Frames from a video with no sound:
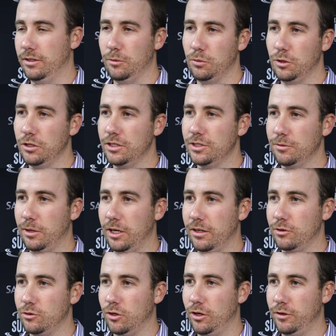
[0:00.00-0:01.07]
beauties about a
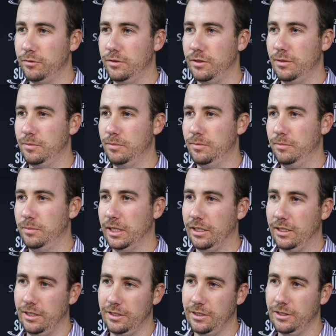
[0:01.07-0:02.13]
draft pick
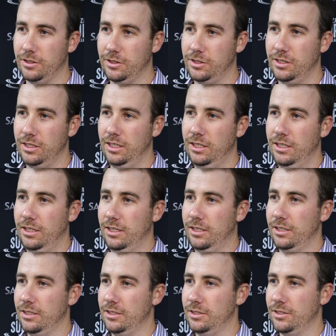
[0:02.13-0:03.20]
like this
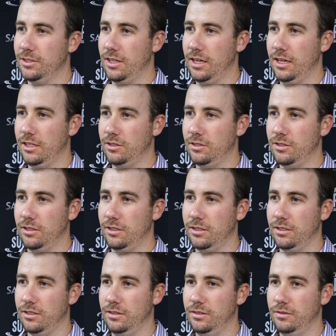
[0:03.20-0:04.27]
is that
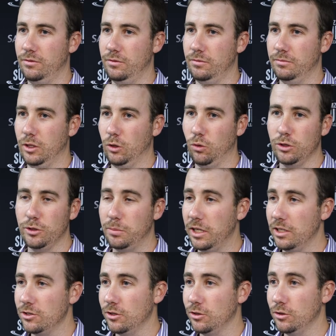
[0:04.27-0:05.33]
it all
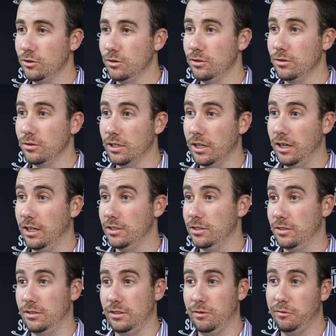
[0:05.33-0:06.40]
depends on who the
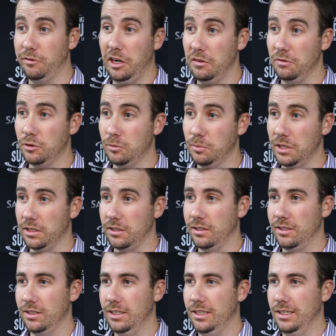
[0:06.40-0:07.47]
guys in front of you pick,
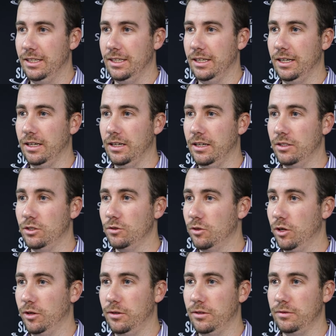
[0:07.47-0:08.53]
and you've
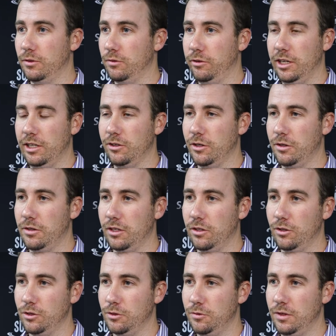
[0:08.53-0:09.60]
really got to think
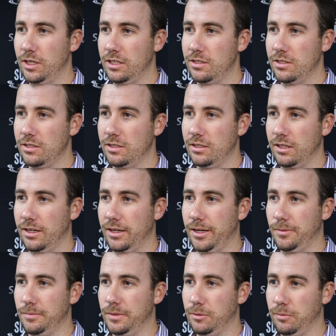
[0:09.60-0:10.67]
on your feet,
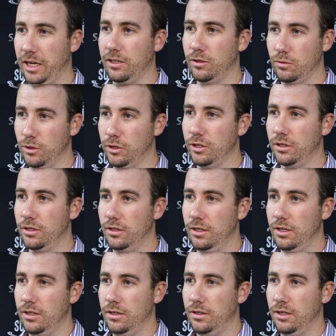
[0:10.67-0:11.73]
but make it work
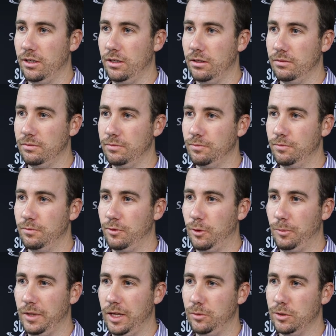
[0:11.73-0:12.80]

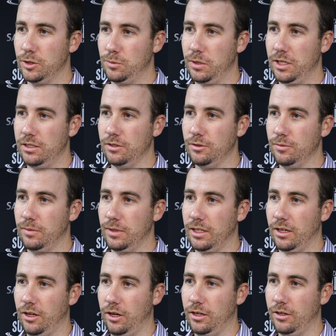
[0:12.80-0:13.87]
from that perspective,
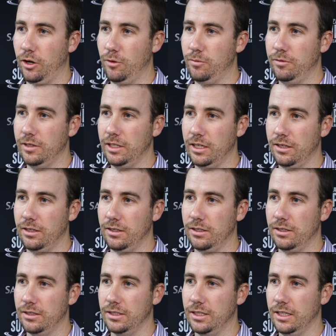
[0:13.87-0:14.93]
and hopefully
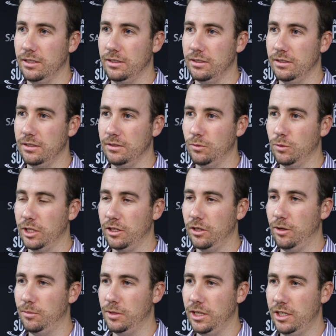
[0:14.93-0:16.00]
get a winning
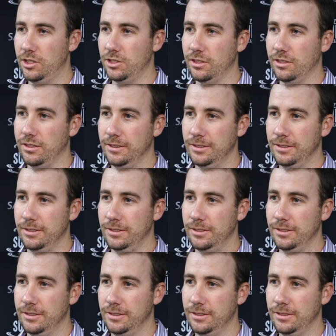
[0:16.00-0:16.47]
combination.